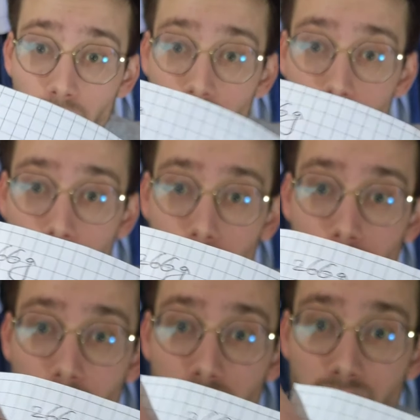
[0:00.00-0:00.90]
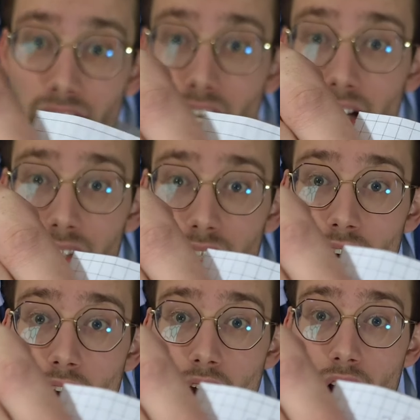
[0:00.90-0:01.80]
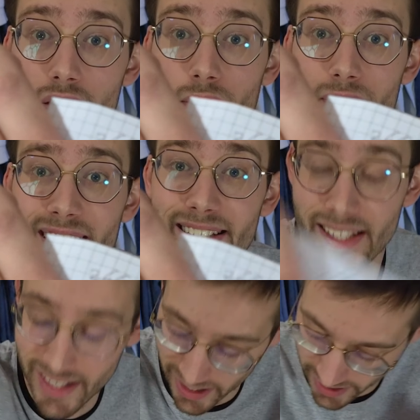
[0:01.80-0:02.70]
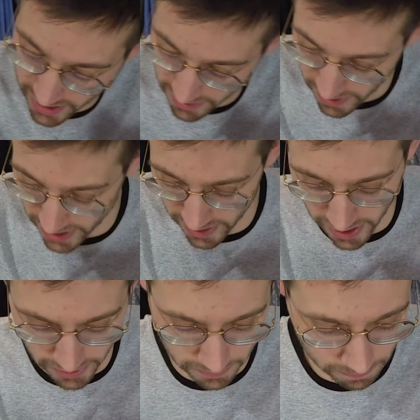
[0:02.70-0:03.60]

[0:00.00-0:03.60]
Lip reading: I don't know if you can see that. 266 right there.